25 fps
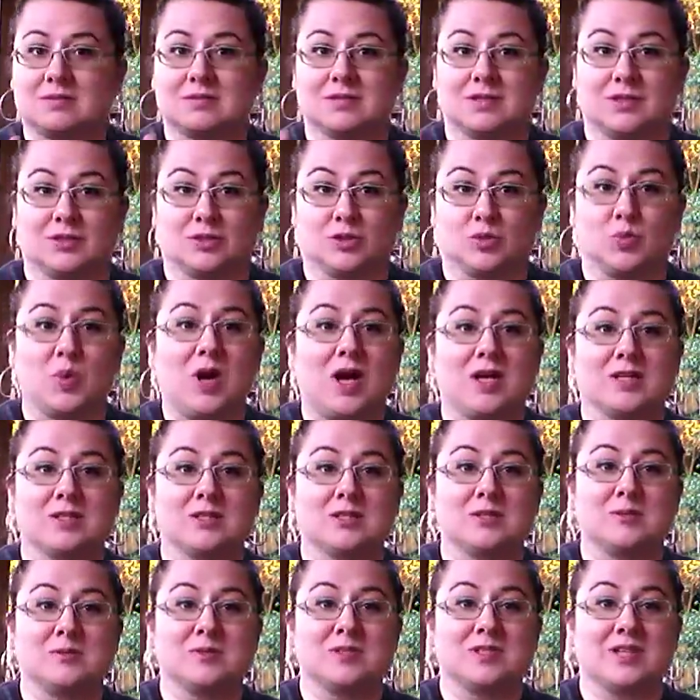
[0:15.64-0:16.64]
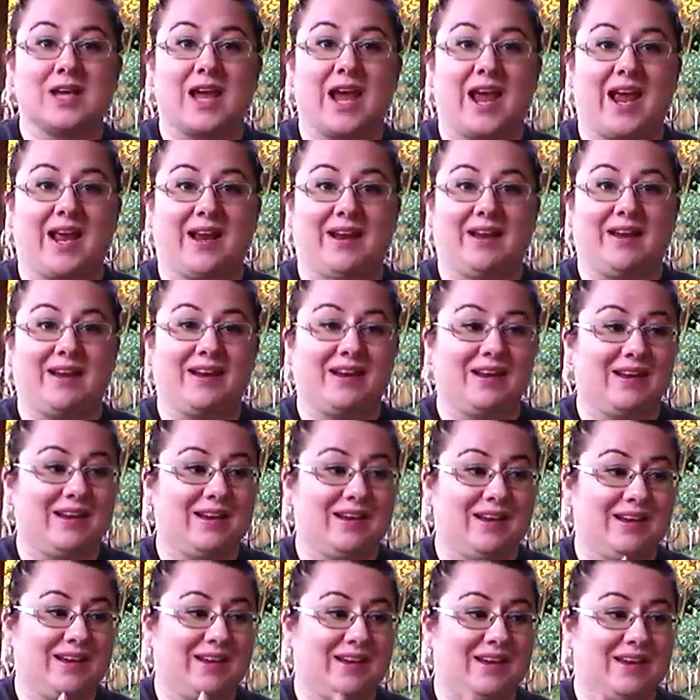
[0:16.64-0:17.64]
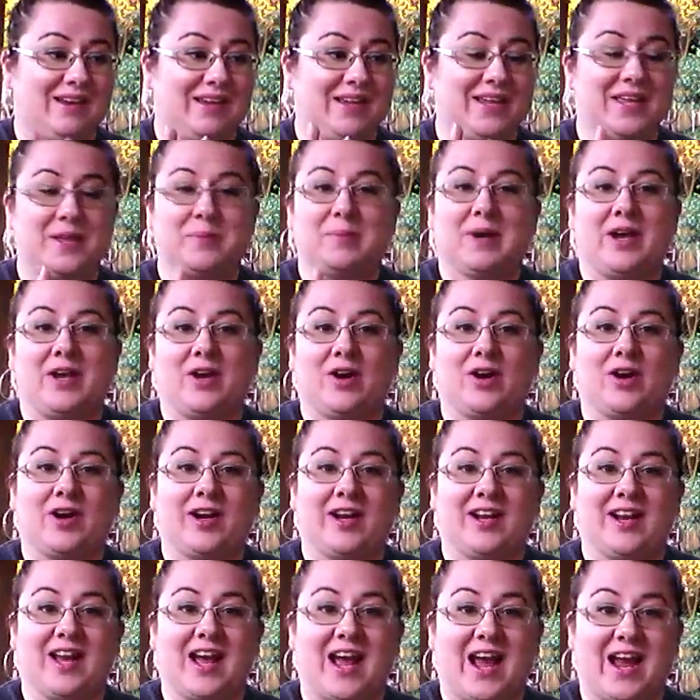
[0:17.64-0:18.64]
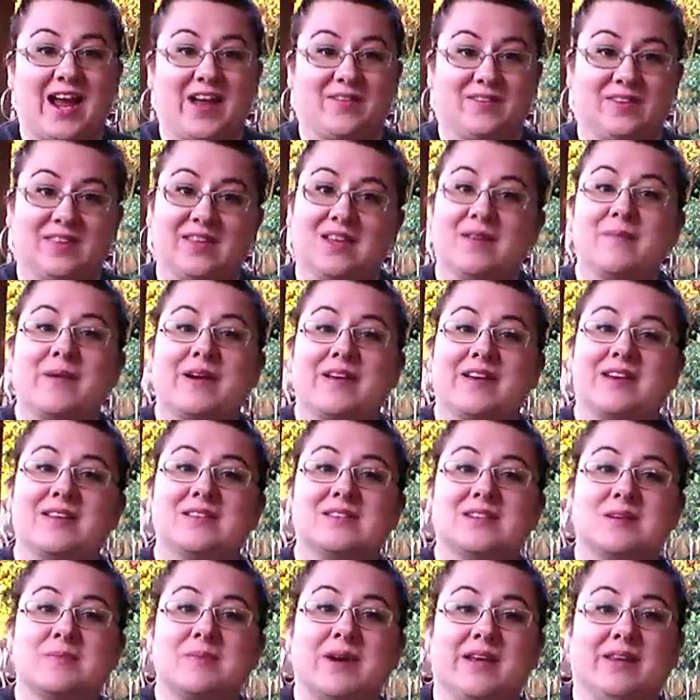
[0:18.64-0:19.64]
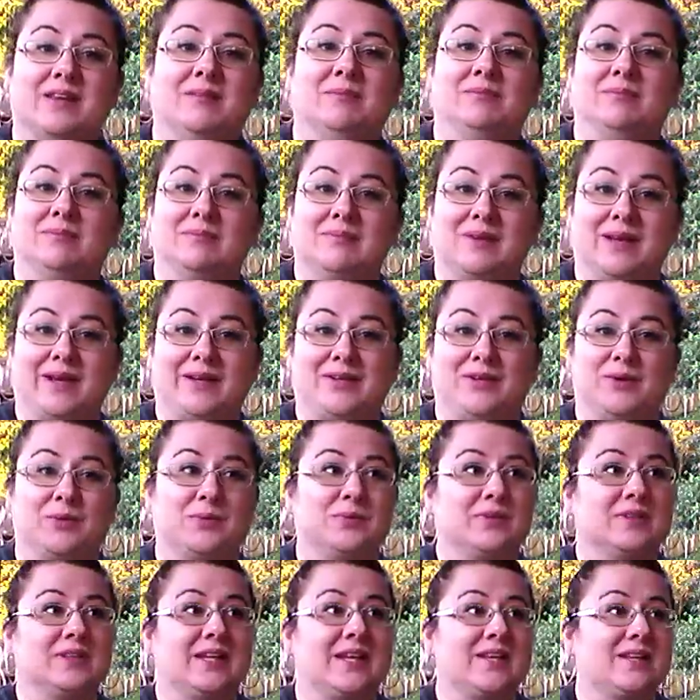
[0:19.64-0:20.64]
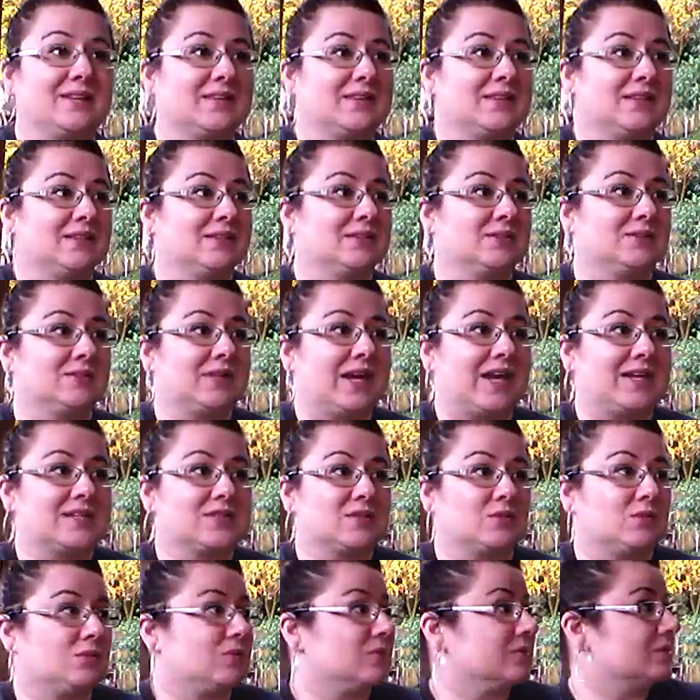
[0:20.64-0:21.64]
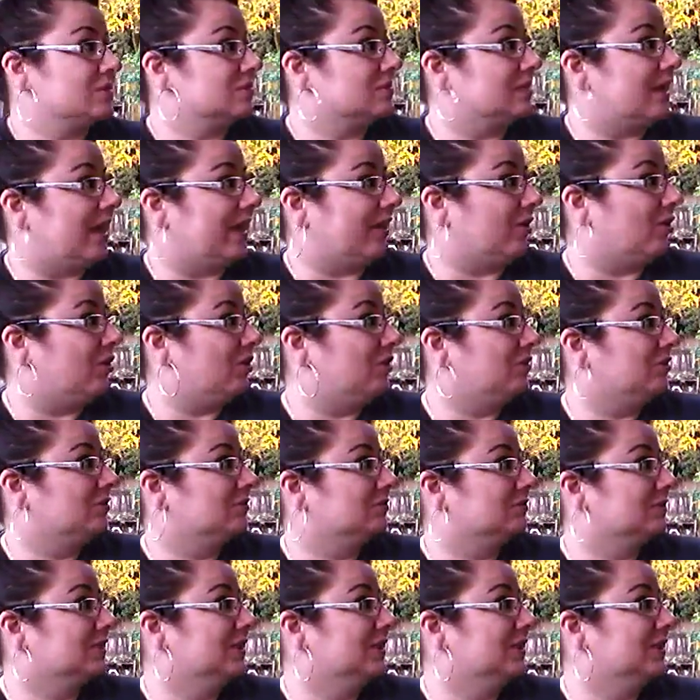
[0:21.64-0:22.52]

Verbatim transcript: there's wasps and in my yard and I have a thing about getting stung by them. I don't like the little assholes at all.